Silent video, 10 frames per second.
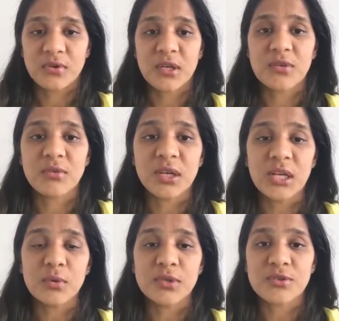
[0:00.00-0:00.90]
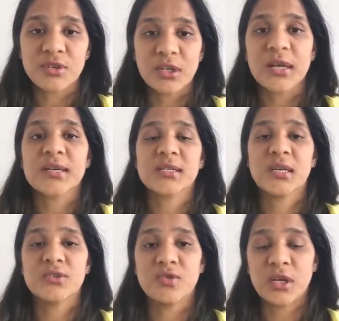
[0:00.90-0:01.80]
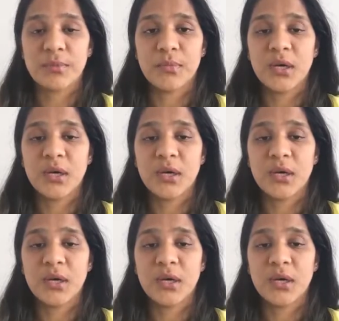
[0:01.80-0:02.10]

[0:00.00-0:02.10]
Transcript: They really want to realize their dream.